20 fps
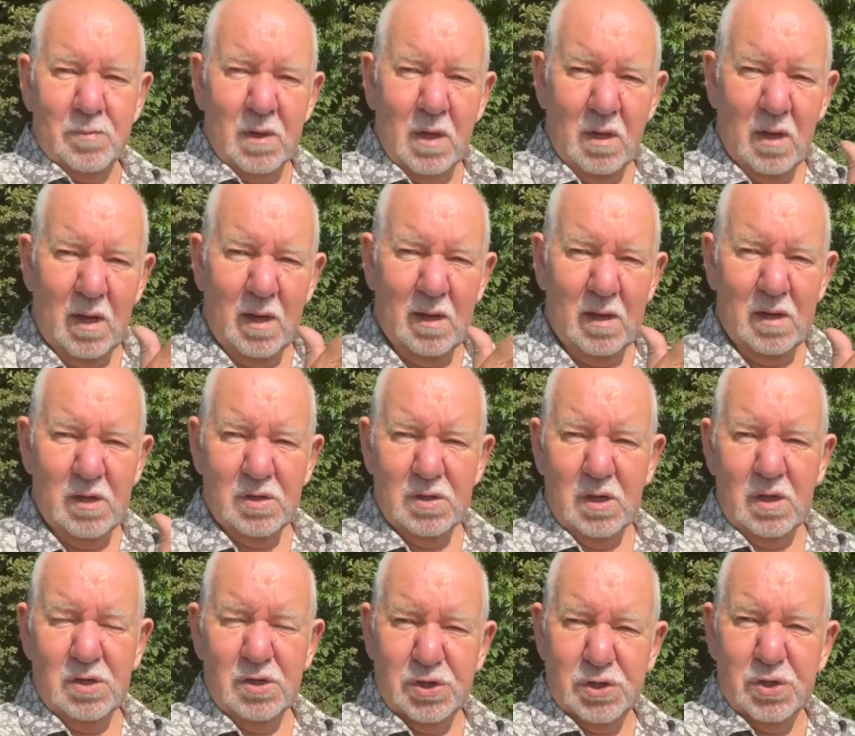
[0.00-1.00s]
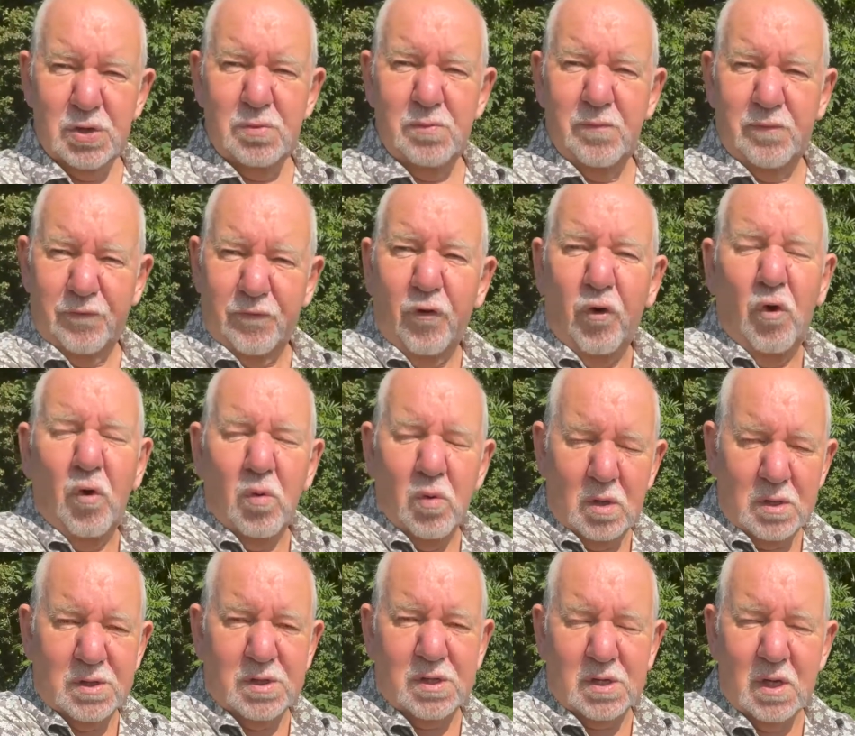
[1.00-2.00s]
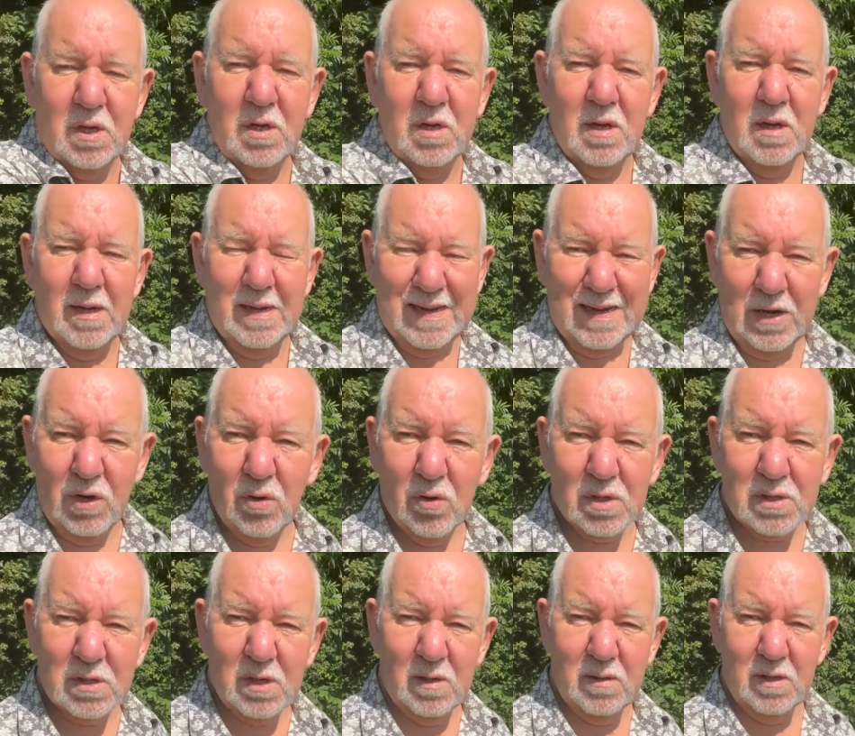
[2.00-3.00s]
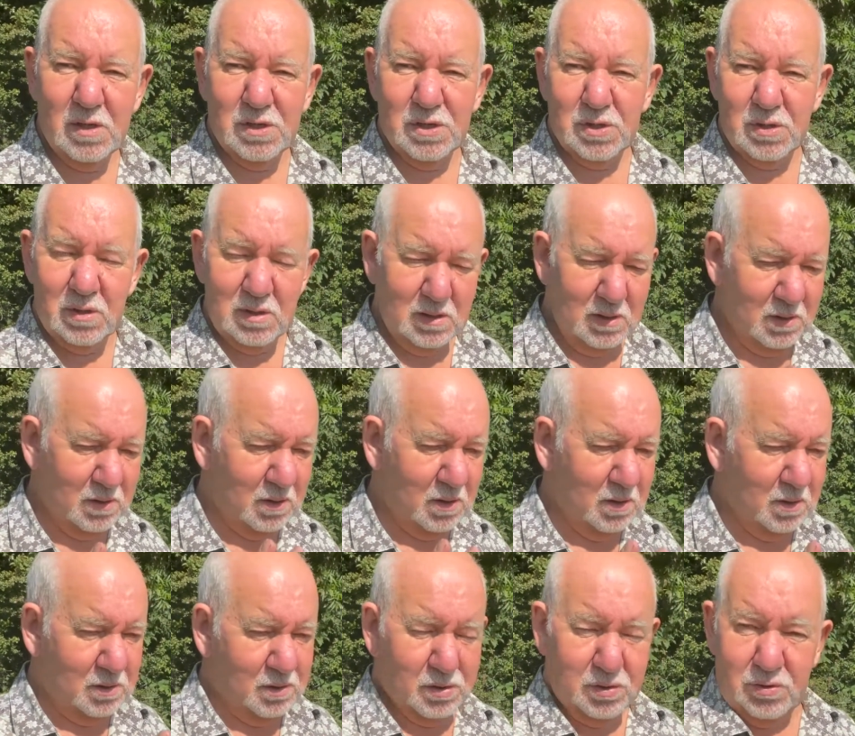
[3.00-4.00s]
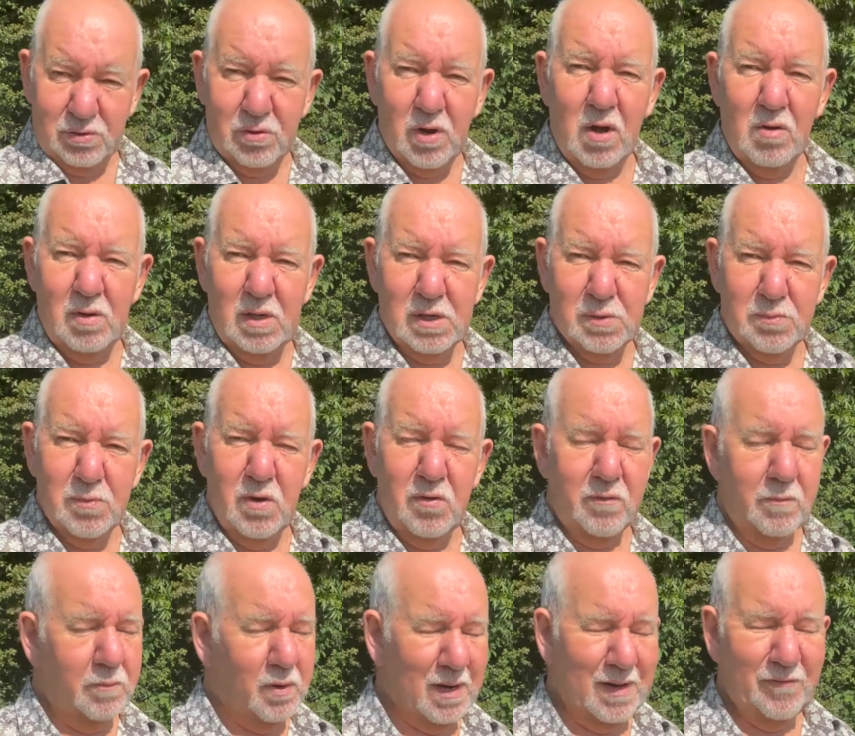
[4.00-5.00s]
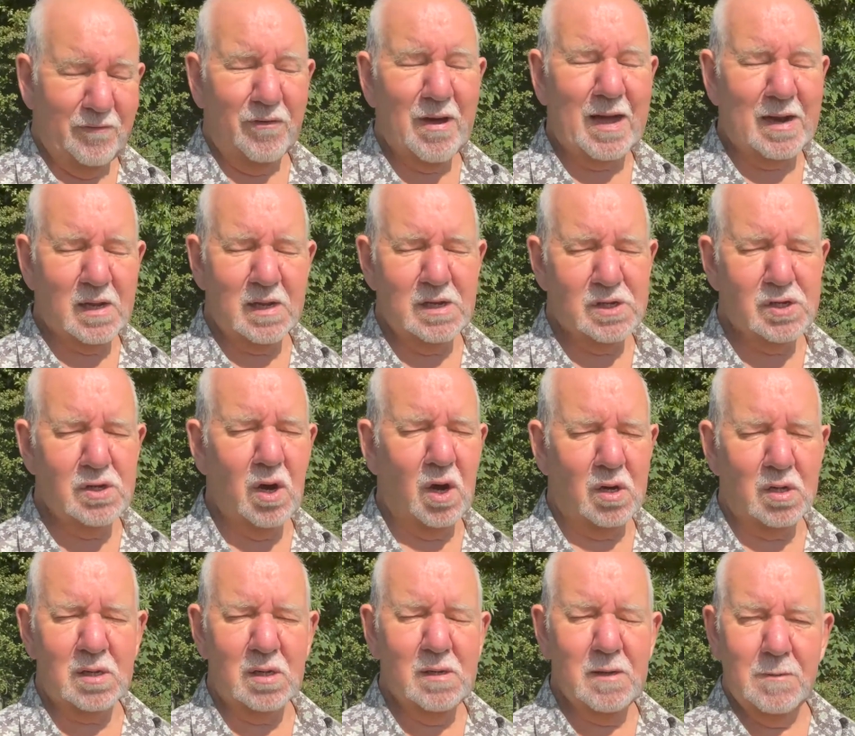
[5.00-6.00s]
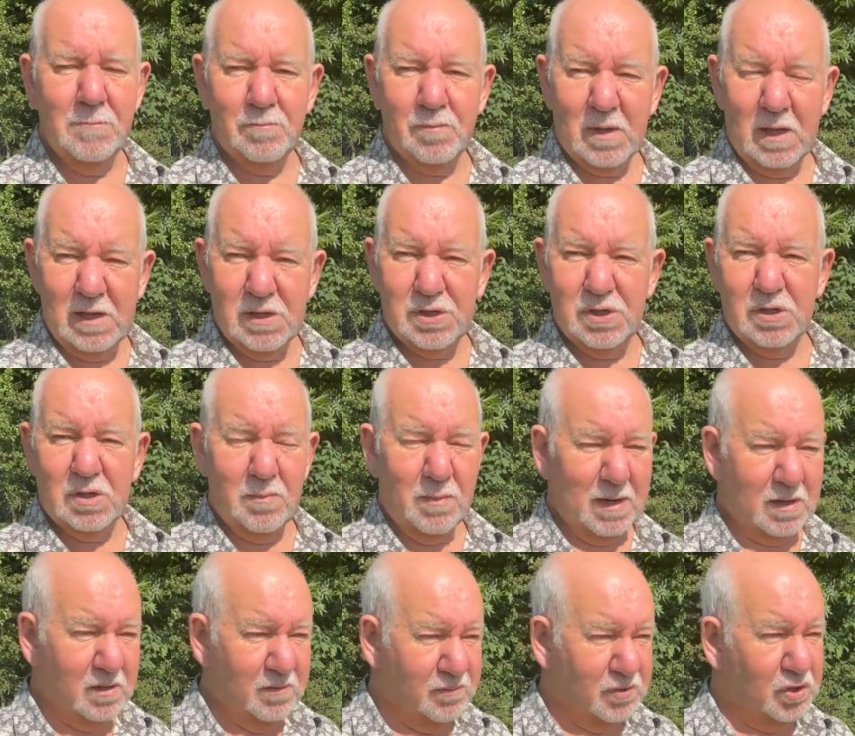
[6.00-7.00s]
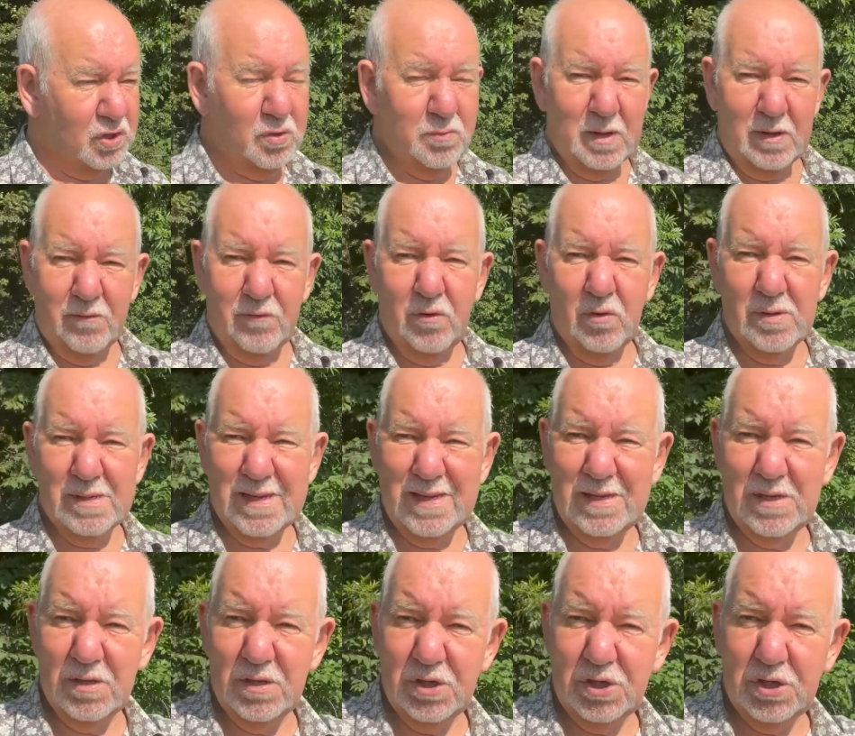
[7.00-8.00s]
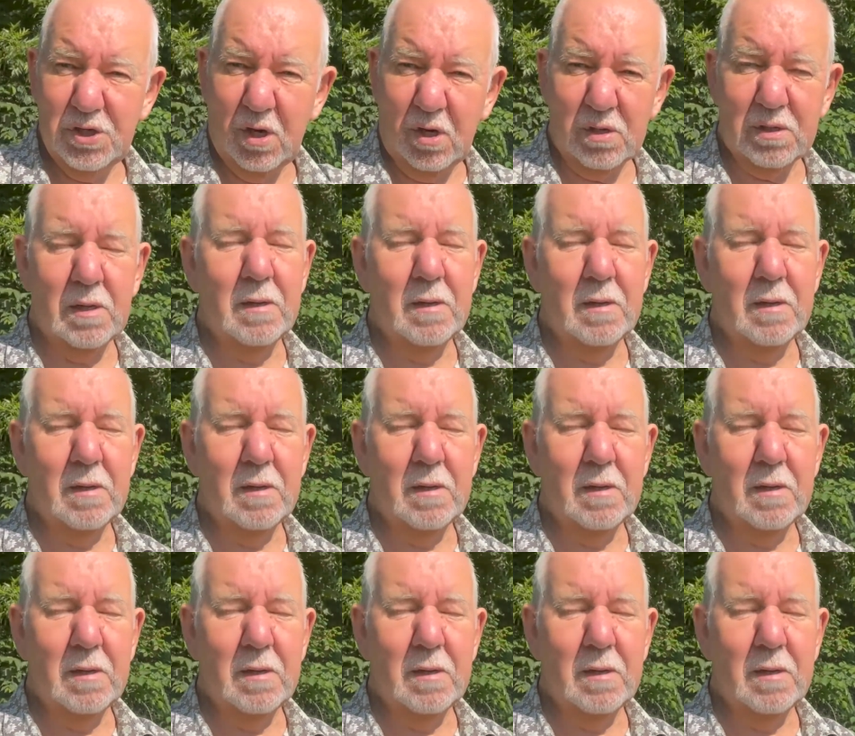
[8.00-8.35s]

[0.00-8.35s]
and zoom forwards, and it looks like the drone is moving, but in fact it's not. It's just a matter of zooming forwards into the shot,